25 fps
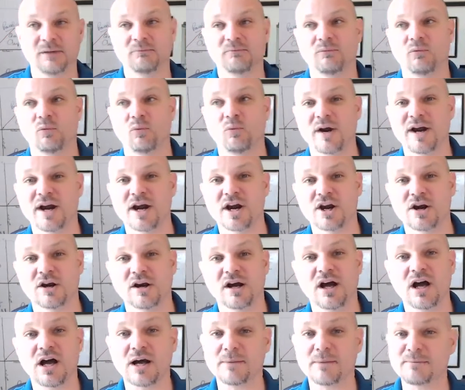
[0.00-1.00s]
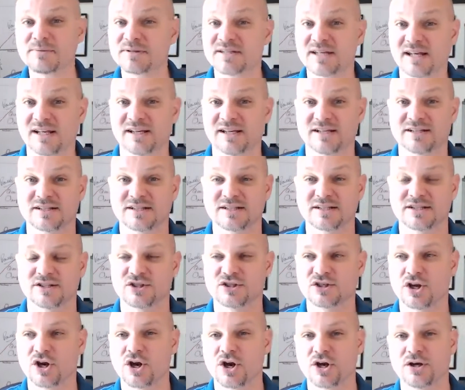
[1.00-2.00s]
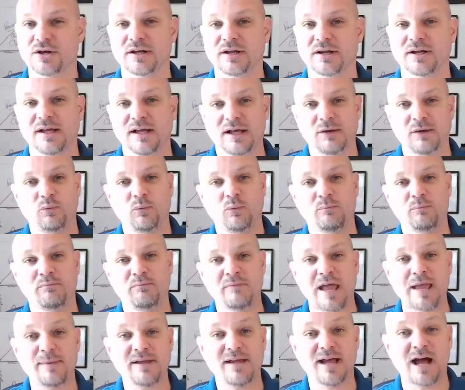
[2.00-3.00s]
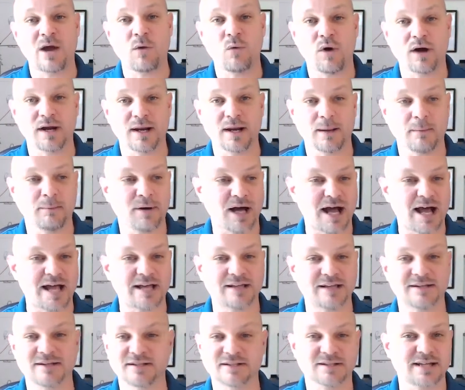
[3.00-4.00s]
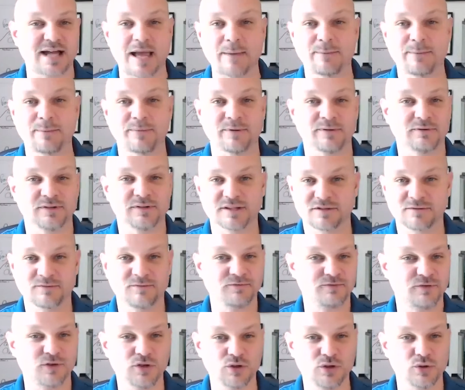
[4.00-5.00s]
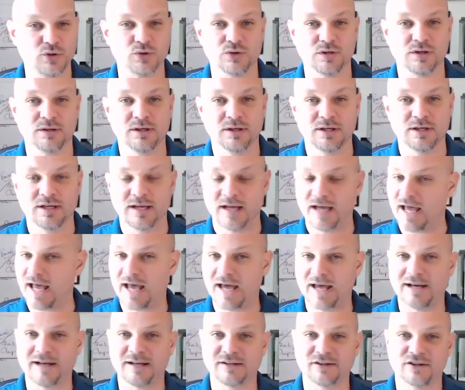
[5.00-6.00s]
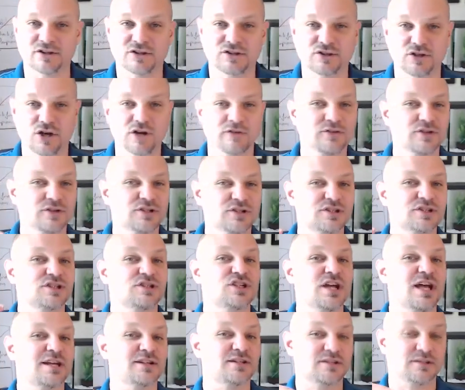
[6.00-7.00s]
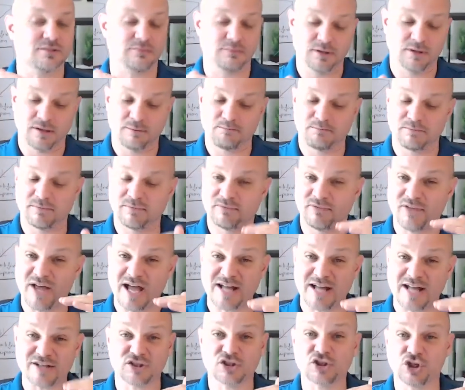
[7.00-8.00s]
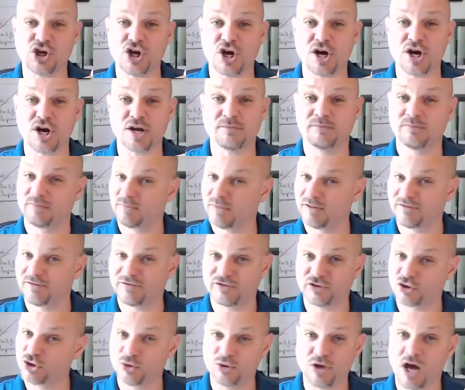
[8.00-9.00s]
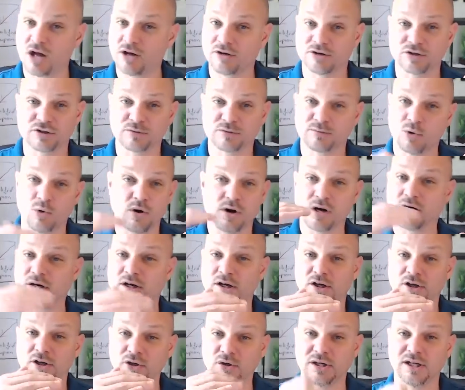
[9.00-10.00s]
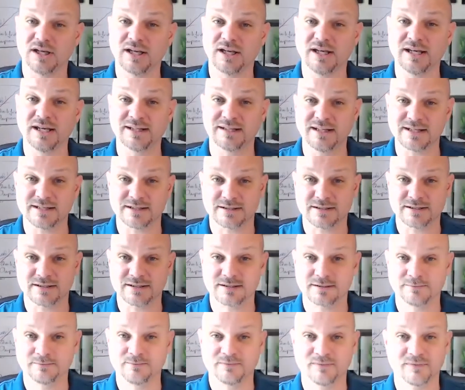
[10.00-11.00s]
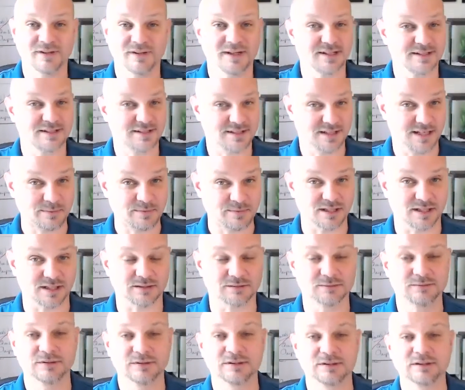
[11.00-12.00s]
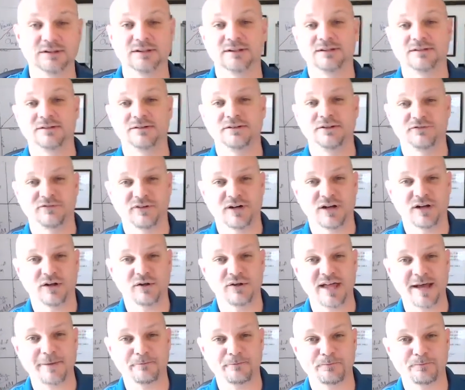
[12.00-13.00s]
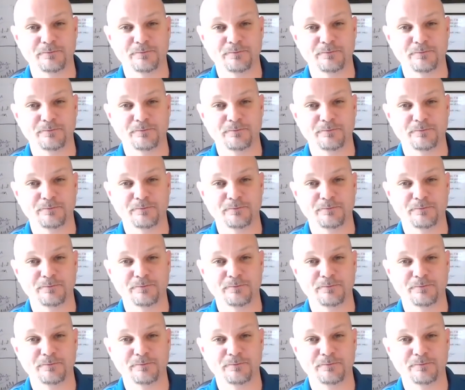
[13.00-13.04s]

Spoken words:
Where upselling is concerned, maybe I want to buy this food, and the server suggests that's good, but for $2 more, you can get this. That's upsell. You following that?